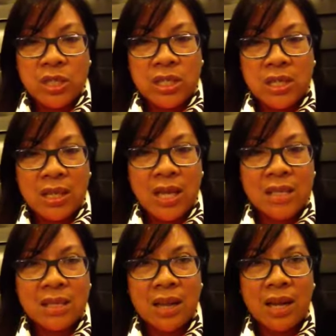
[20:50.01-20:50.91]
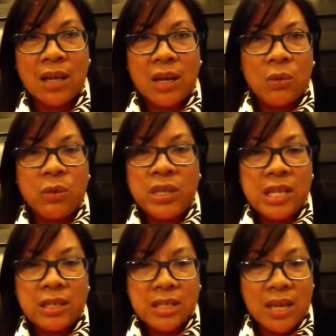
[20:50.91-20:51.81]
said last night, we
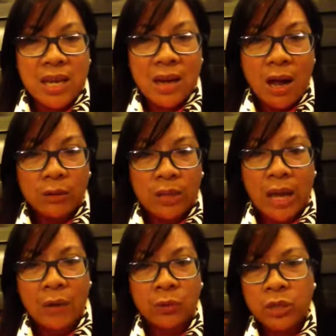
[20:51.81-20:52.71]
need to say it out loud.